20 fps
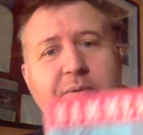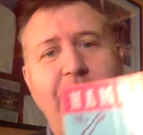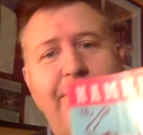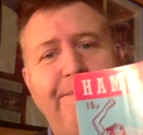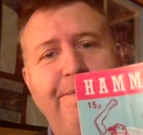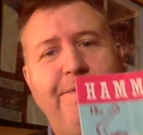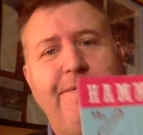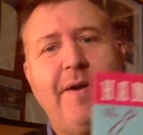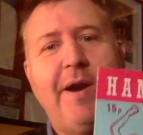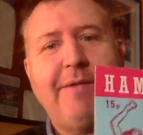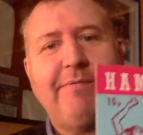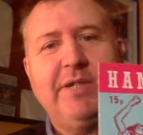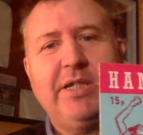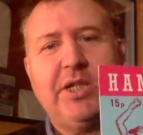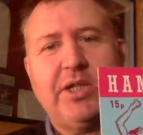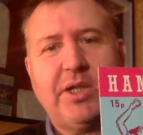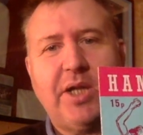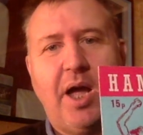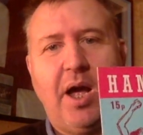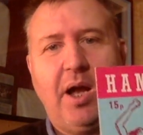the very
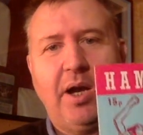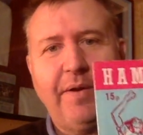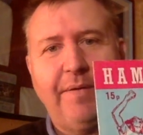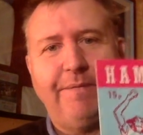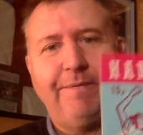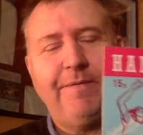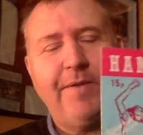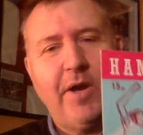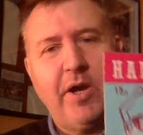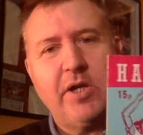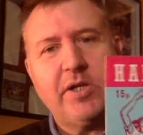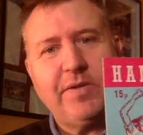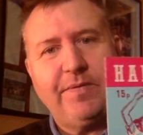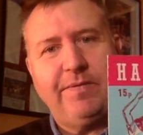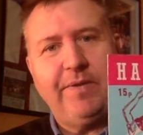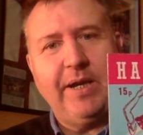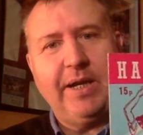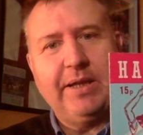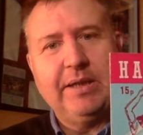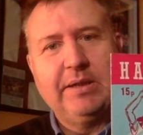start, the first
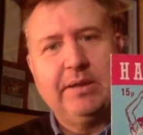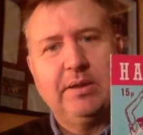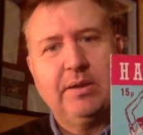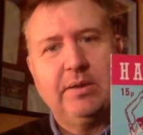thing